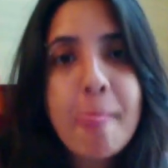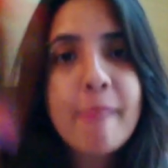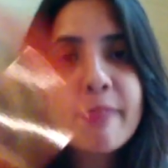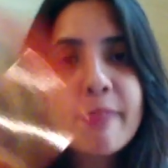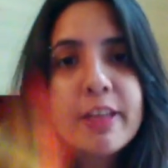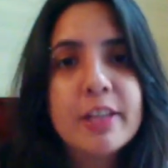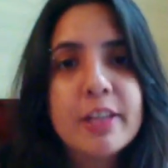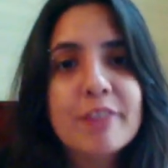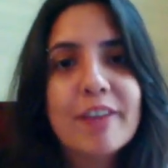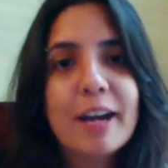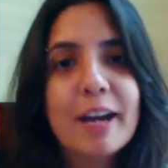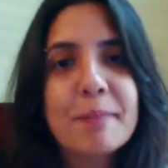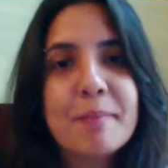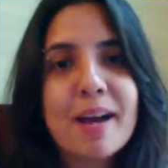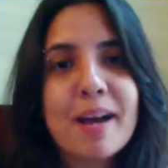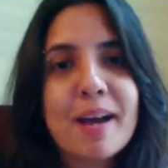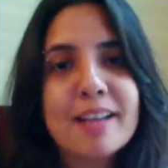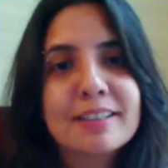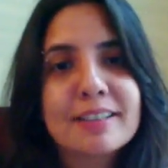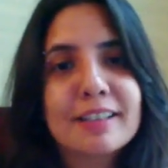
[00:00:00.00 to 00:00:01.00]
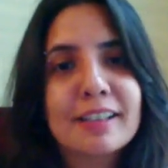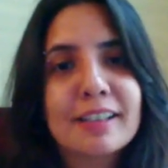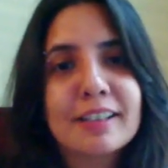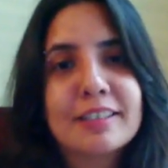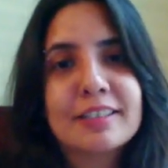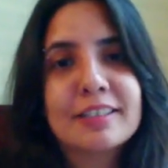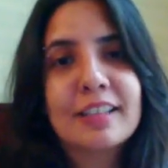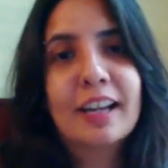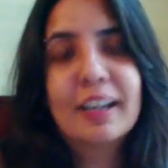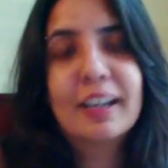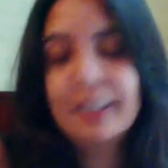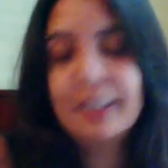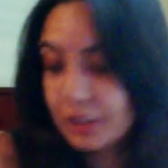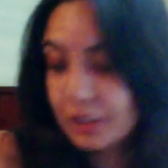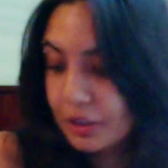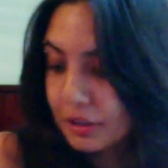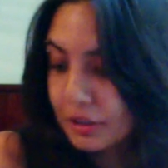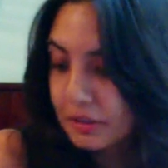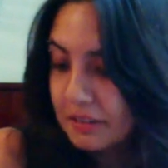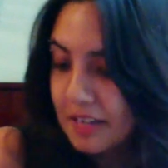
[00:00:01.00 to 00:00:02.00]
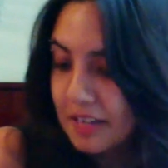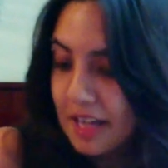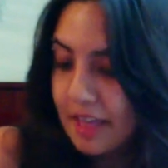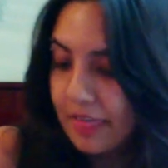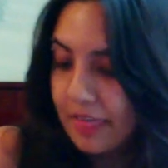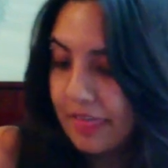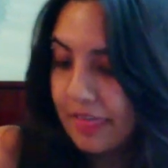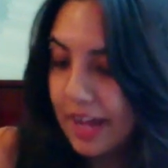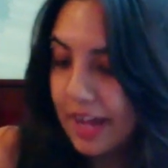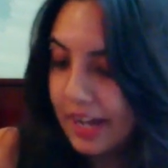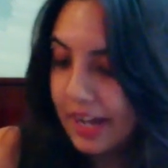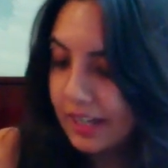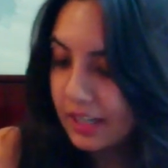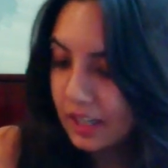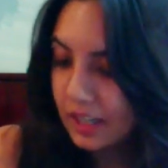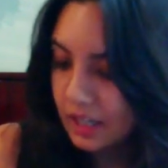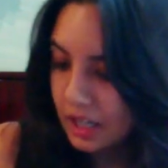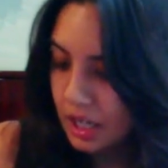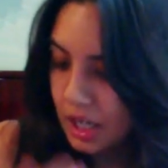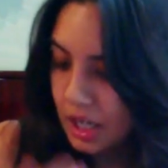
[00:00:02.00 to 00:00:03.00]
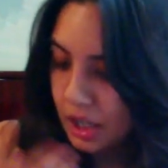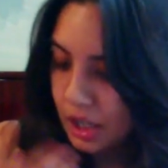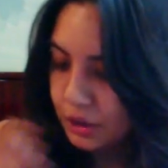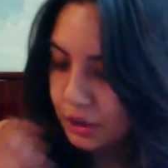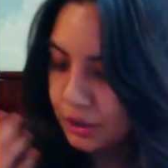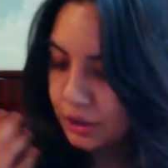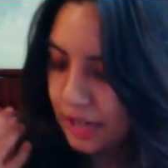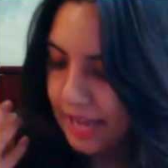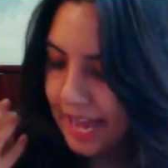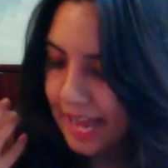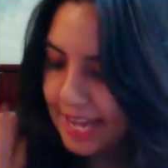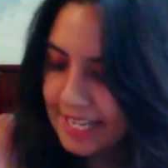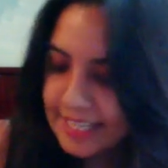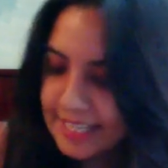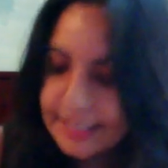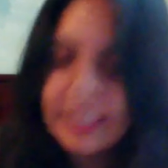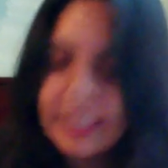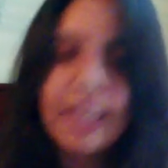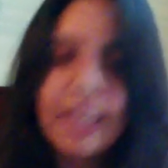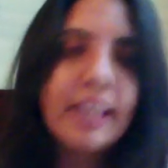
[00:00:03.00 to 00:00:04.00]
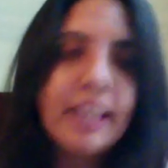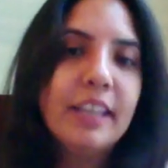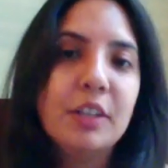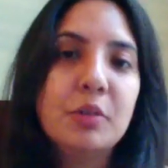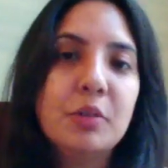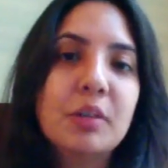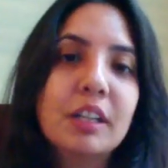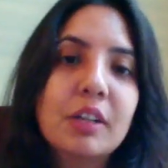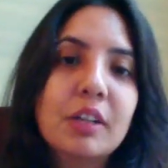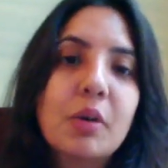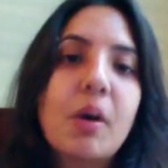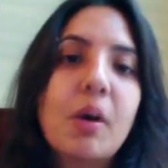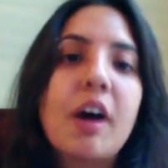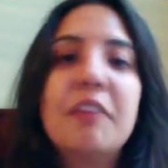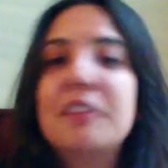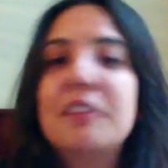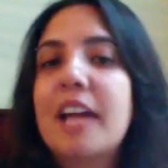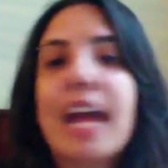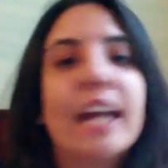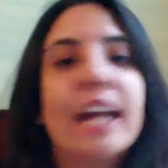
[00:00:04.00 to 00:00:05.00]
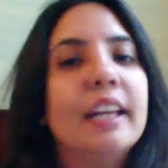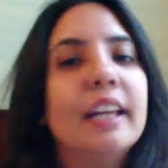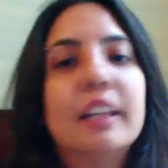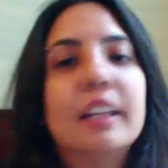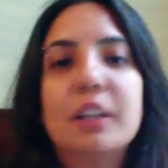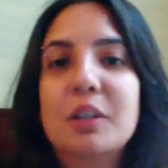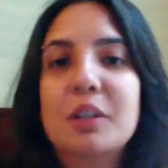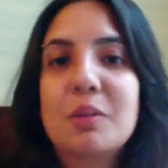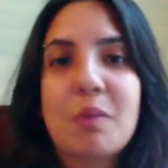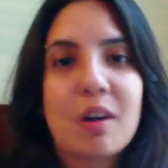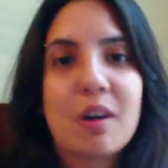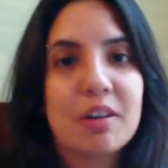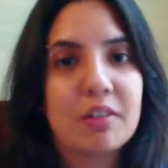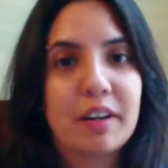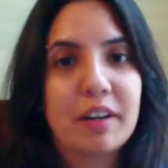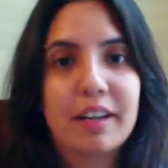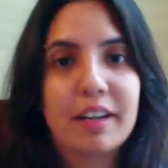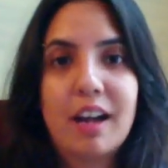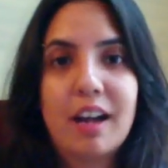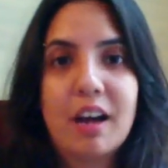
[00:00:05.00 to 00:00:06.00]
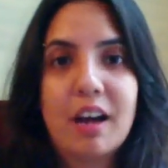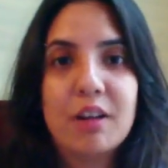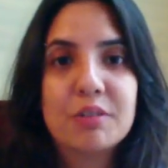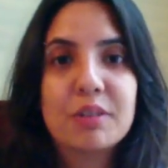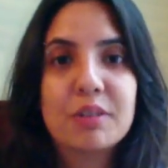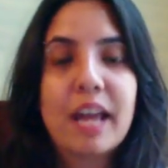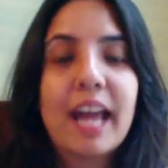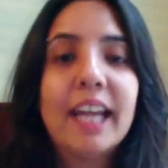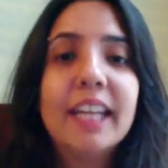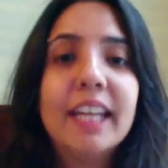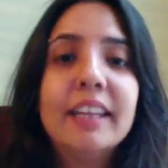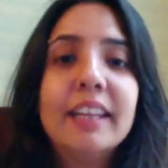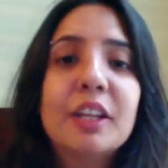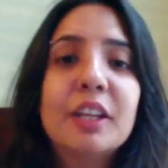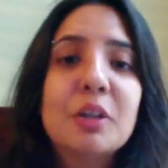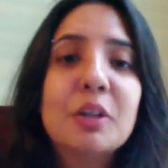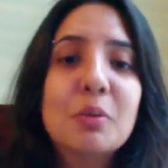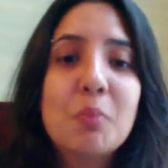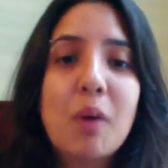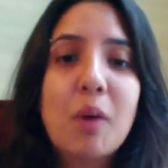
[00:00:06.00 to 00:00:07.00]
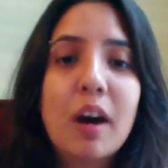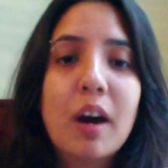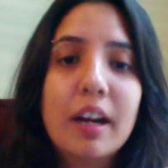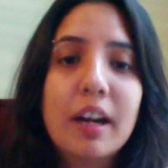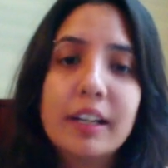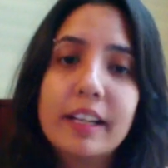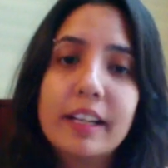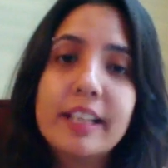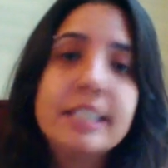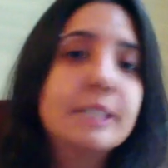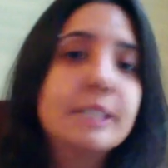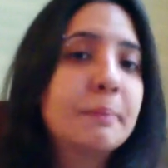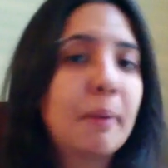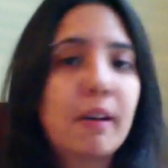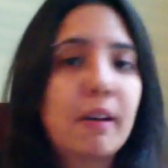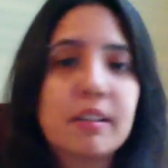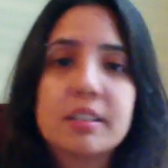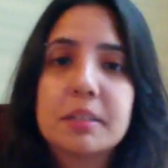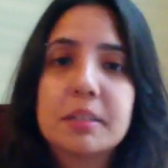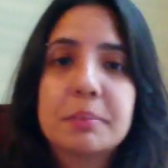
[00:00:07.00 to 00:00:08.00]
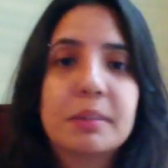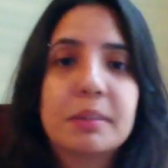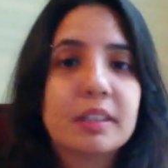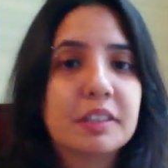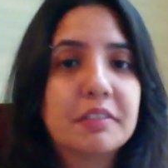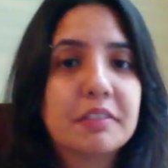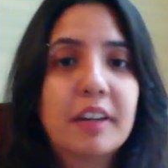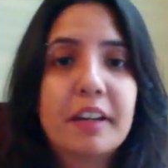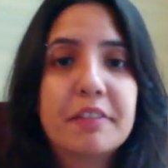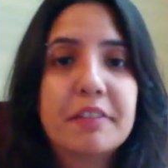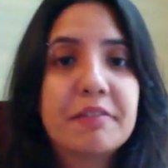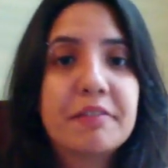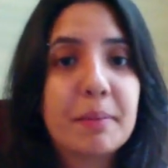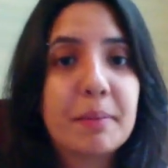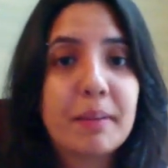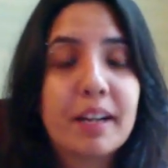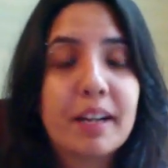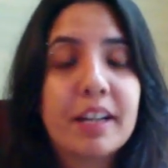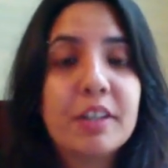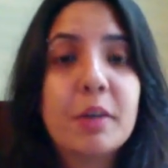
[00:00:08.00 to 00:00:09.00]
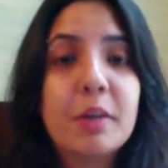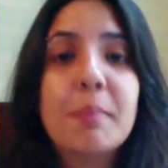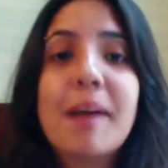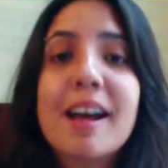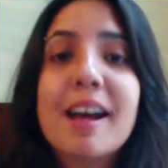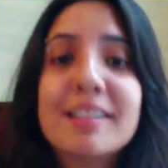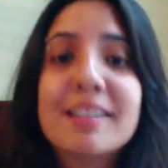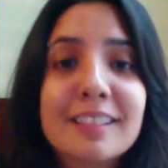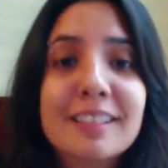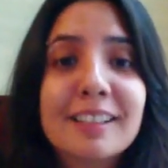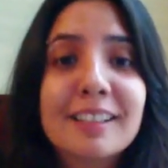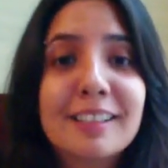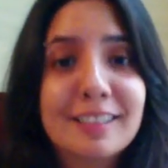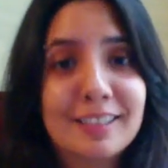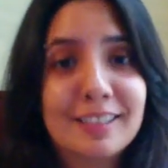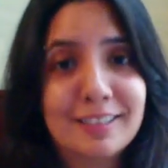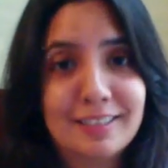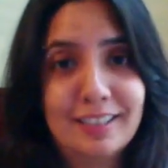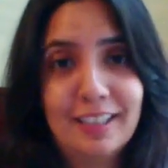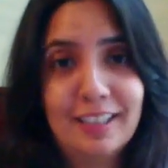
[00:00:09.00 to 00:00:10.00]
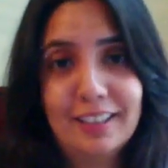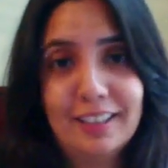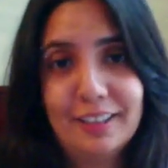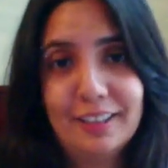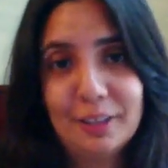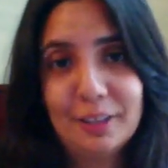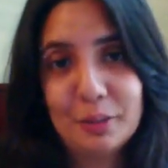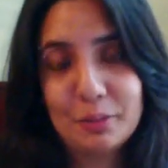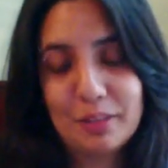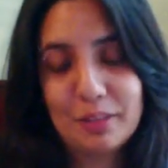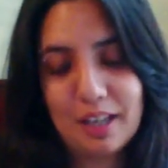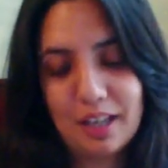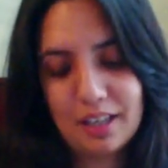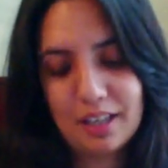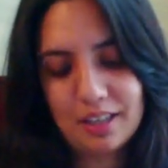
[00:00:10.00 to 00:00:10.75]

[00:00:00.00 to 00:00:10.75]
The divine masculine is telling you that anything, you can go after anything you want right now. So anything you want is possible, divine feminine. Your masculine is telling you that.